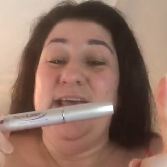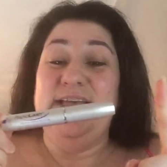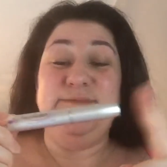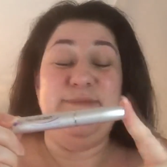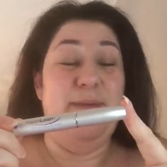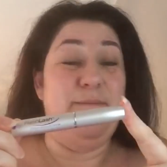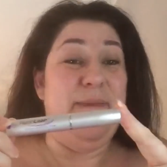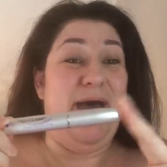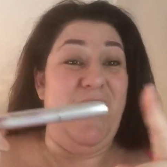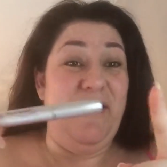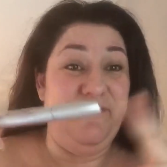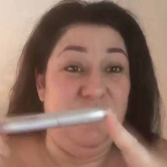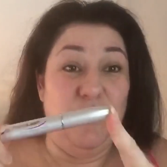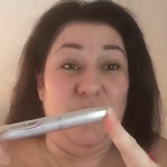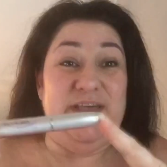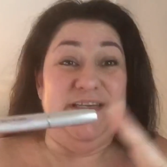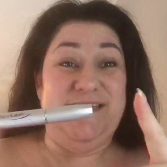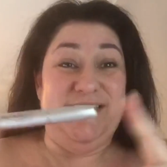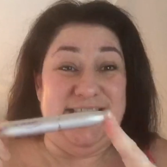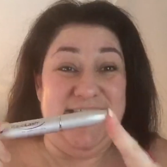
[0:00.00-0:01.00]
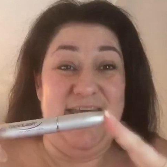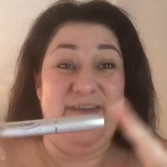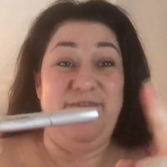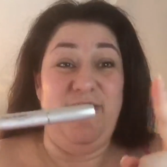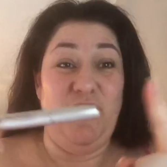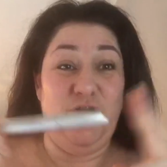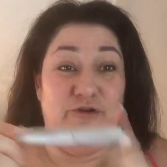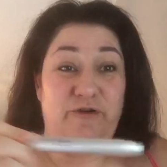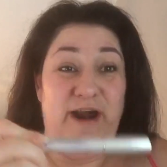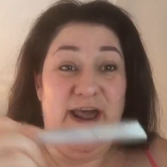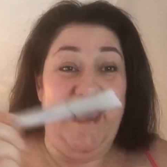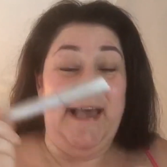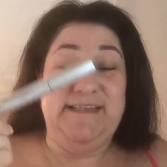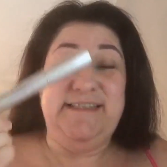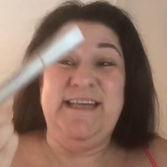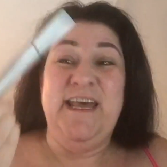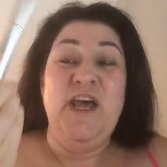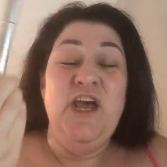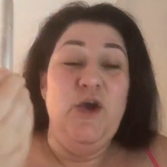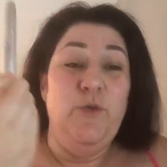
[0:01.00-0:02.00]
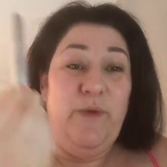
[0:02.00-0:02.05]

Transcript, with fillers: it's been my fucking saving grace.